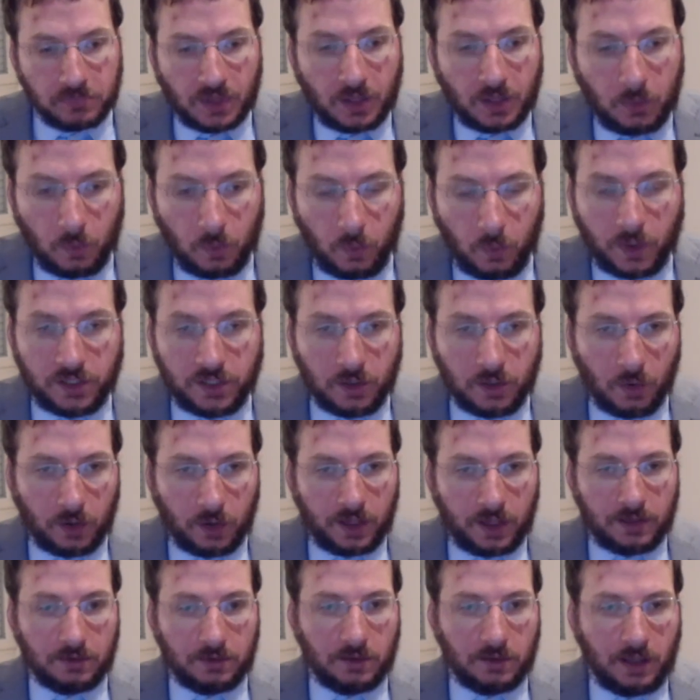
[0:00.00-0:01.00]
When you look
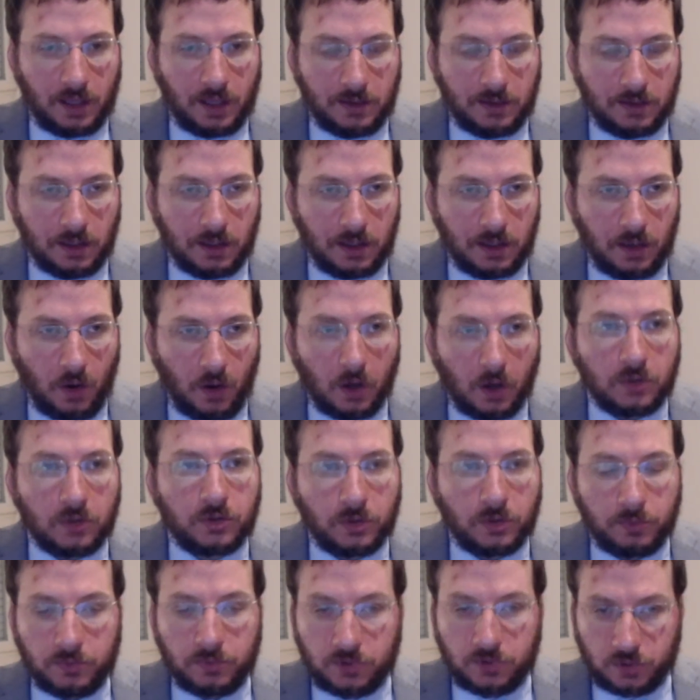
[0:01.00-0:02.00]
at the
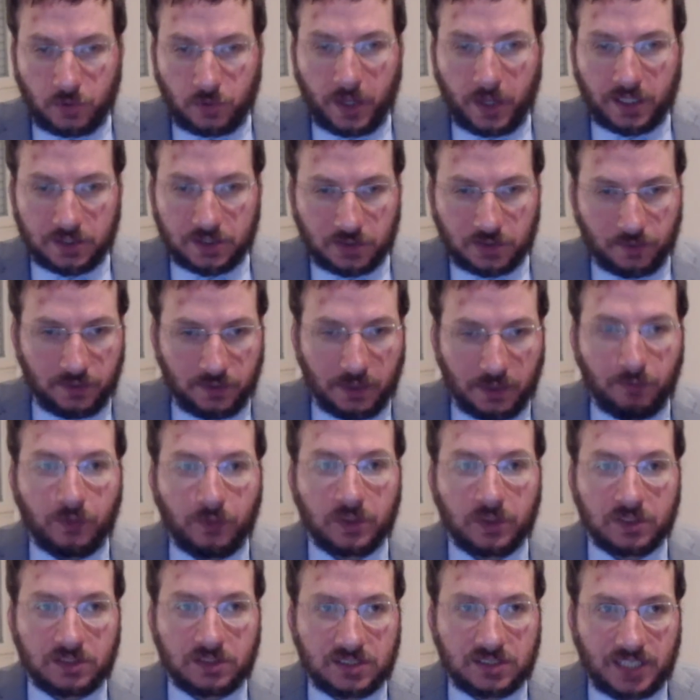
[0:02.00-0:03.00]
long-term trends of
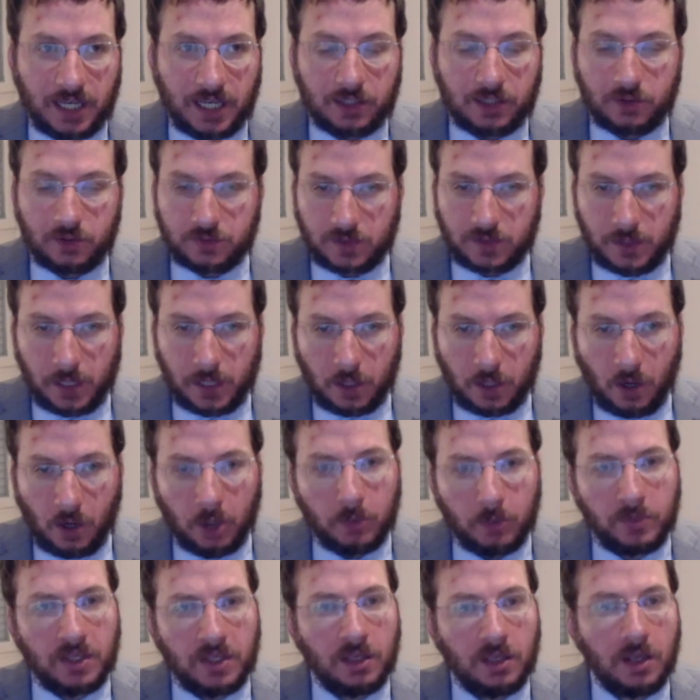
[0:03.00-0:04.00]
different sectors of the
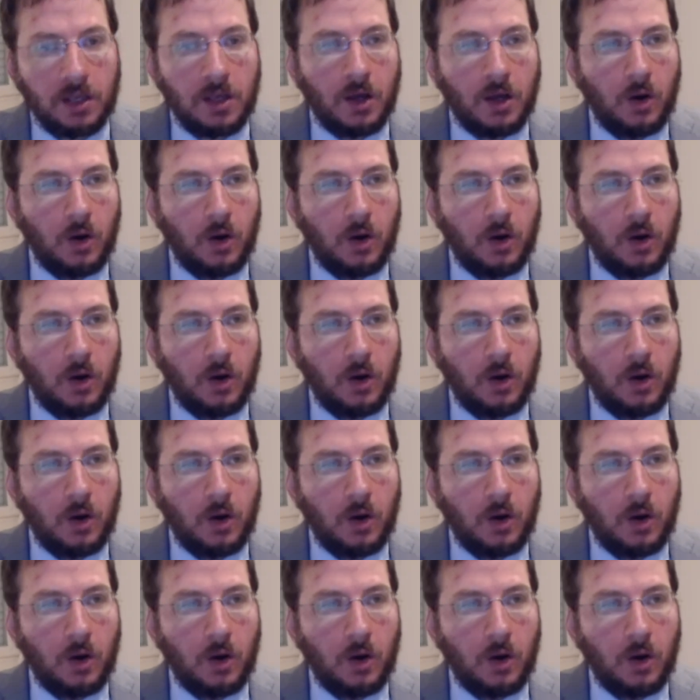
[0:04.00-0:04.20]
economy,